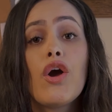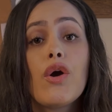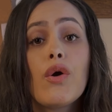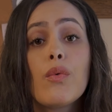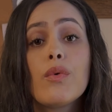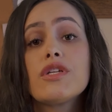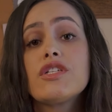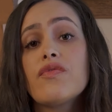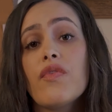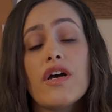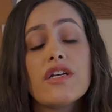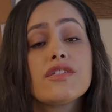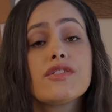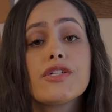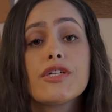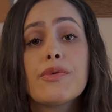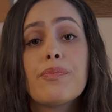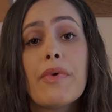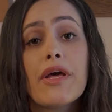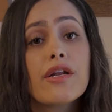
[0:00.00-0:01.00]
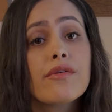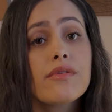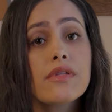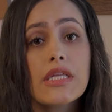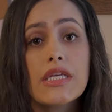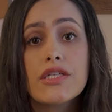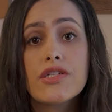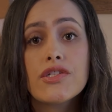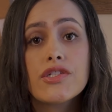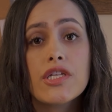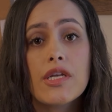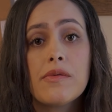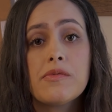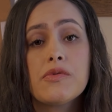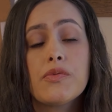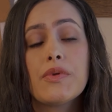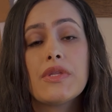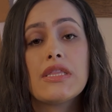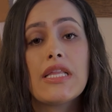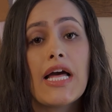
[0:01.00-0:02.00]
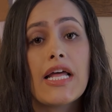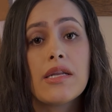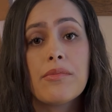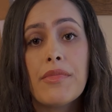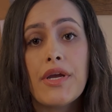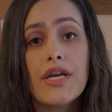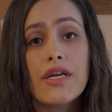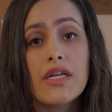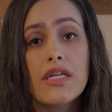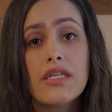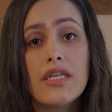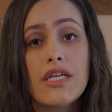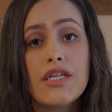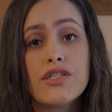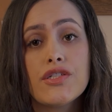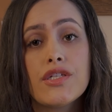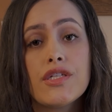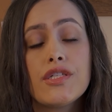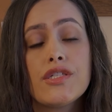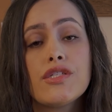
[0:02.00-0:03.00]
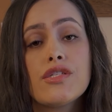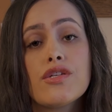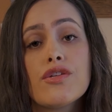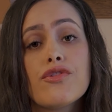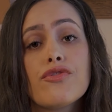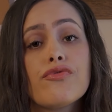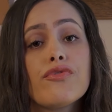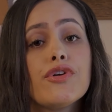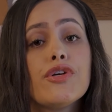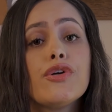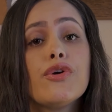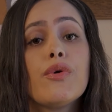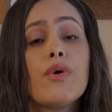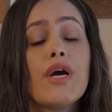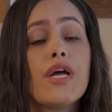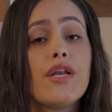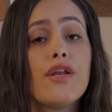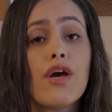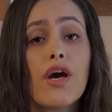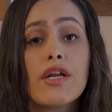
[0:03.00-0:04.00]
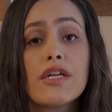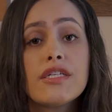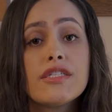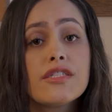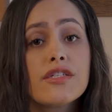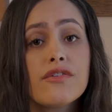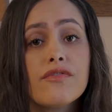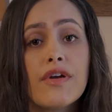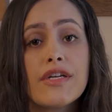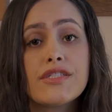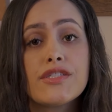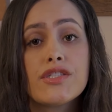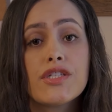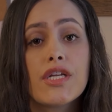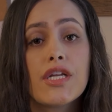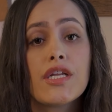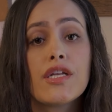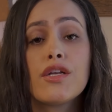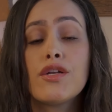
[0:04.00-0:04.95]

which fostered better relationships with Latin American nations through non-intervention,